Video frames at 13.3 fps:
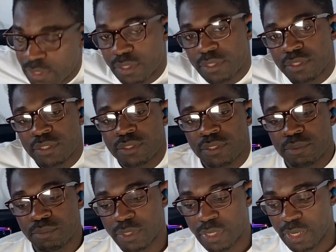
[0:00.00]
in
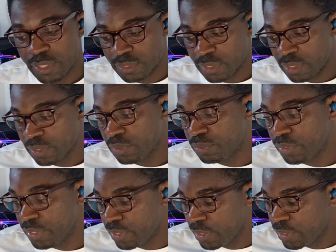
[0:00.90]
December, I started
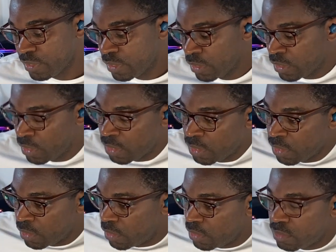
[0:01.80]
reading
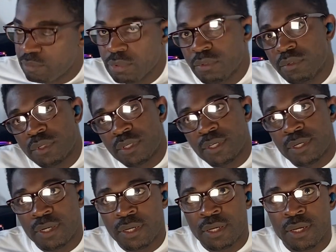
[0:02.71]
this book.
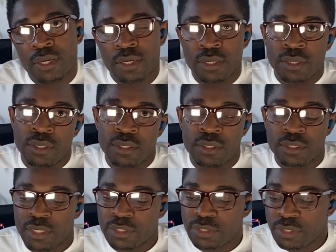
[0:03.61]

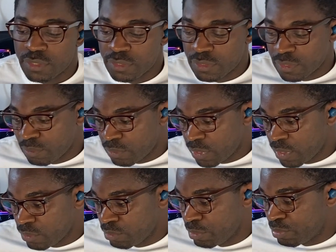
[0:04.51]
Last year, December
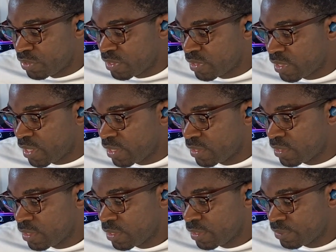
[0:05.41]
to be
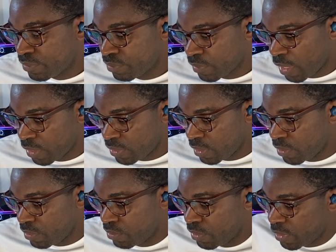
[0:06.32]
precise, I
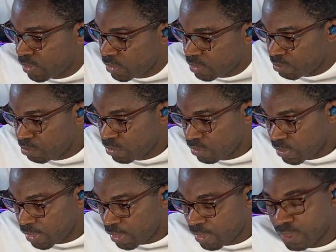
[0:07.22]
started reading this book,
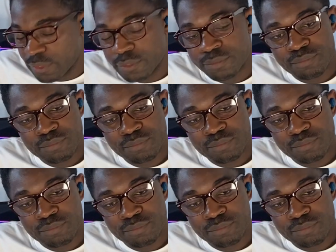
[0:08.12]
and